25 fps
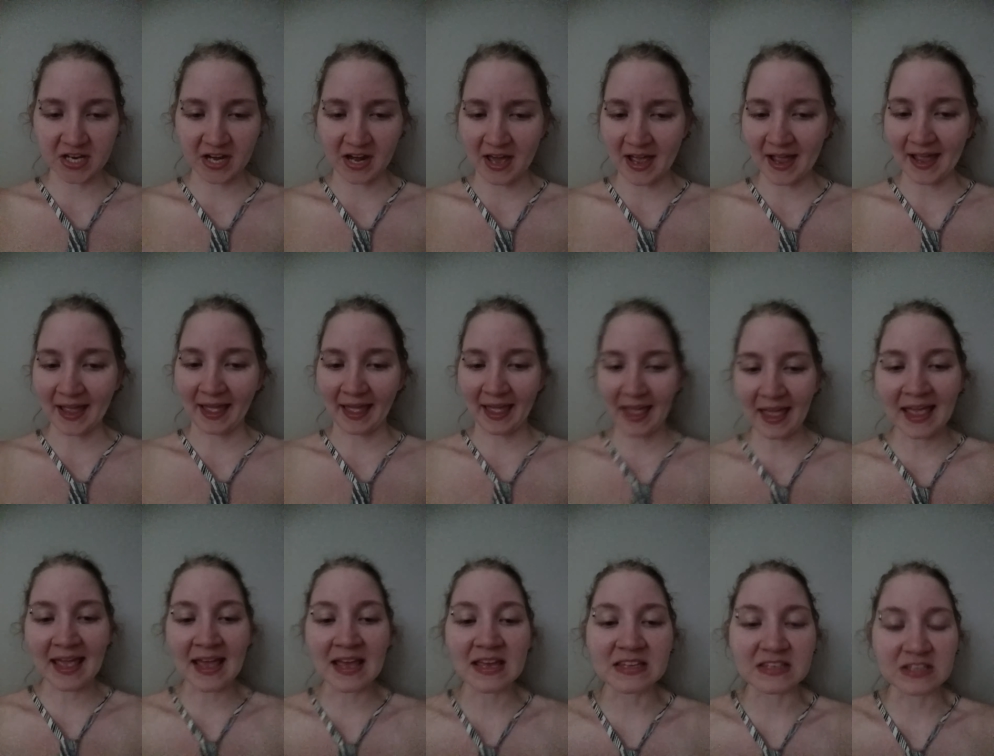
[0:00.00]
And I
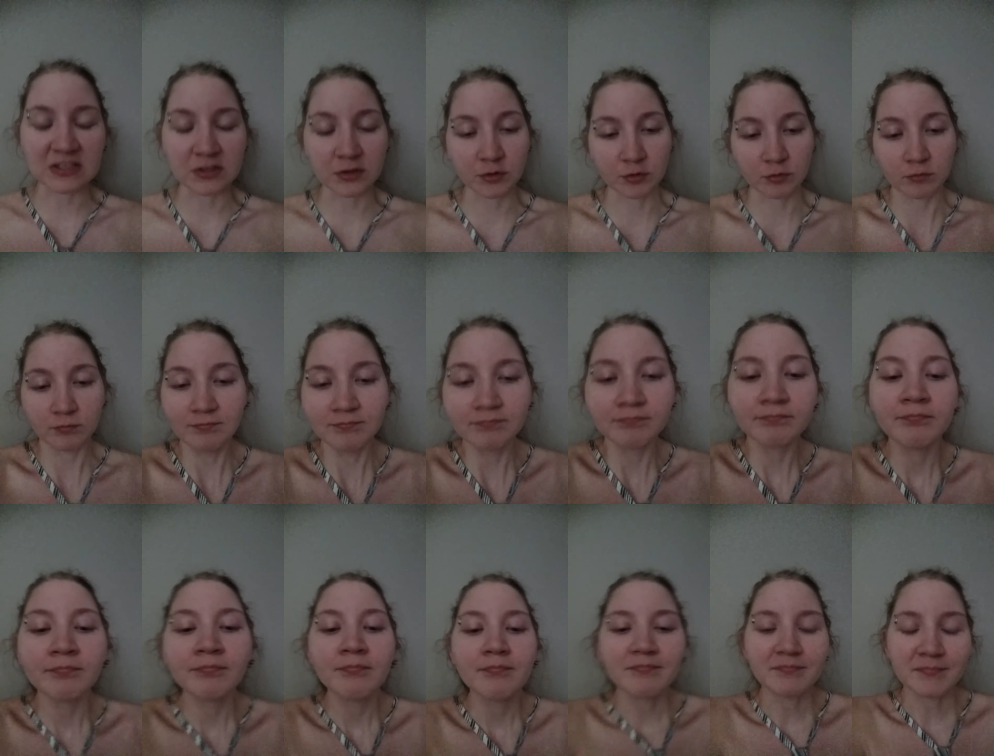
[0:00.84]
hate you
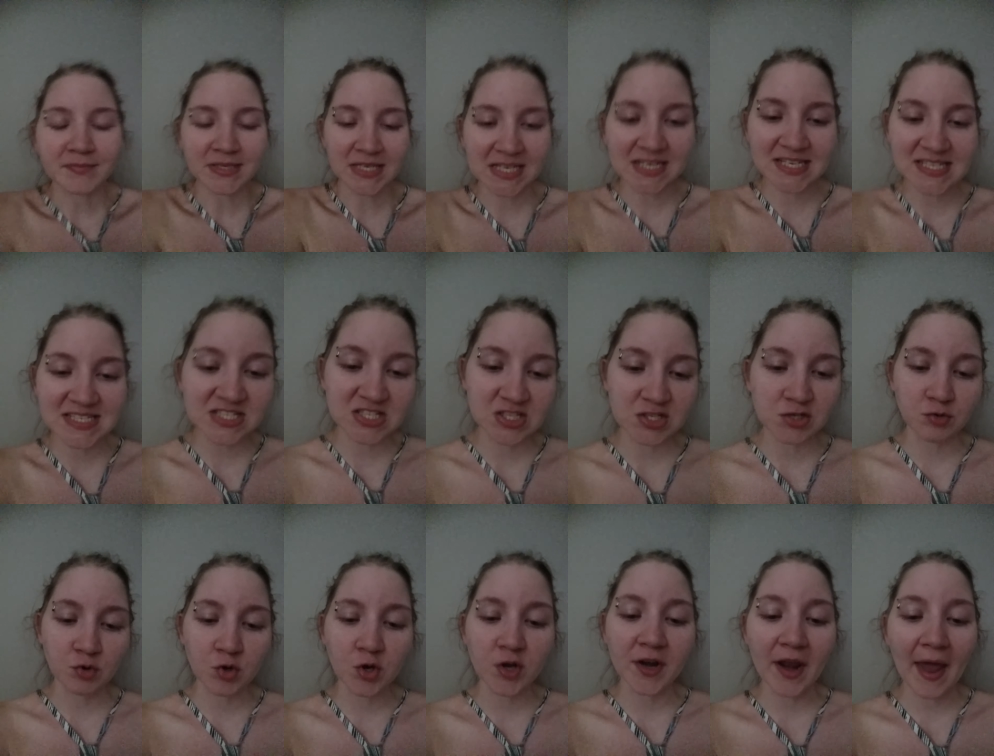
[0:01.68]
because
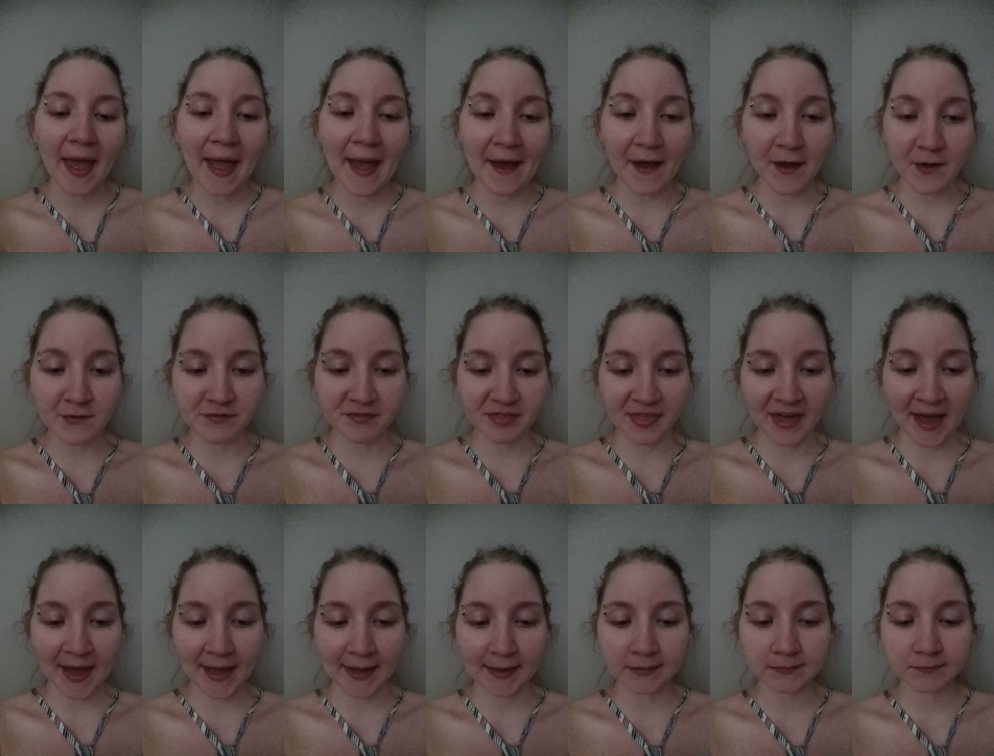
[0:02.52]
you could have
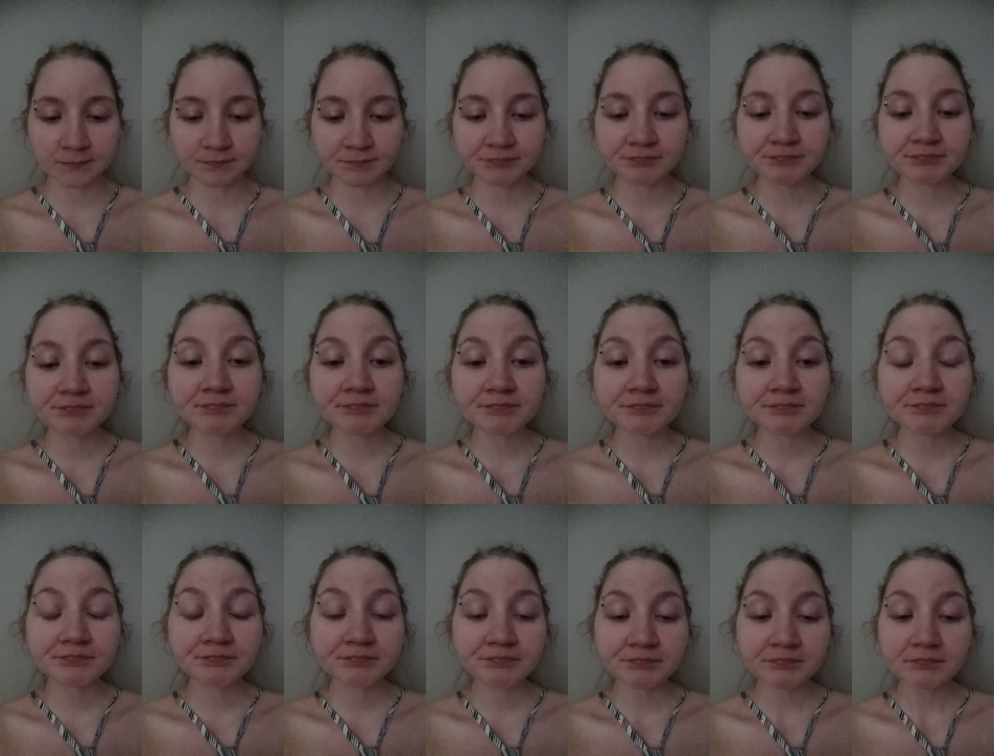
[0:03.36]
that.
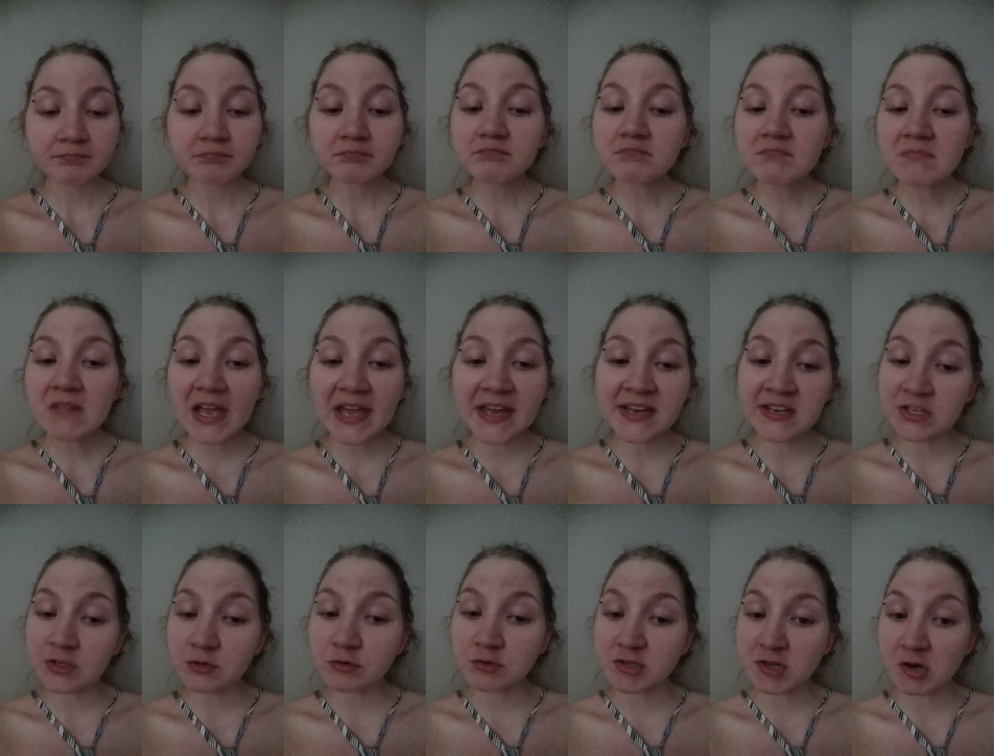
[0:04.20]

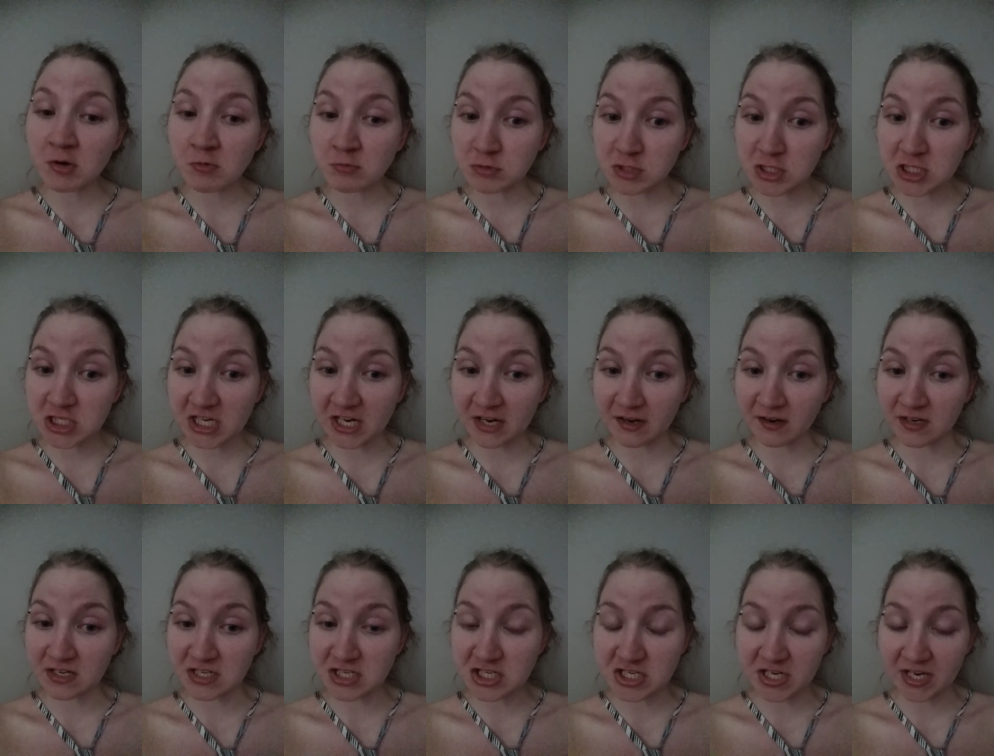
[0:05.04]
And you don't
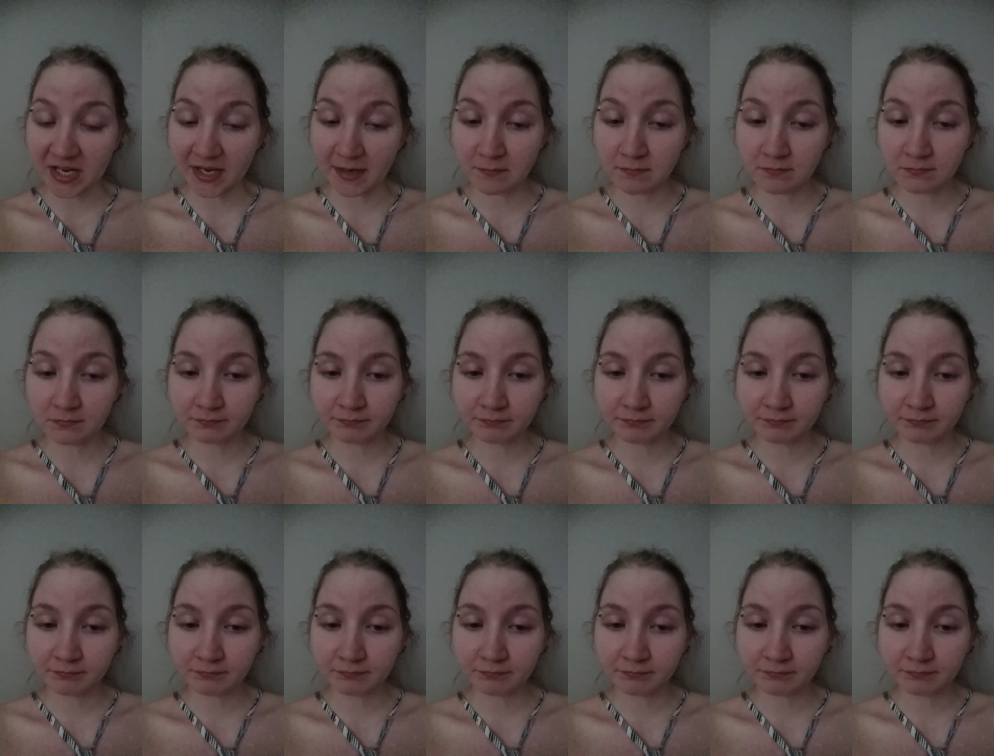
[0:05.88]
cherish it.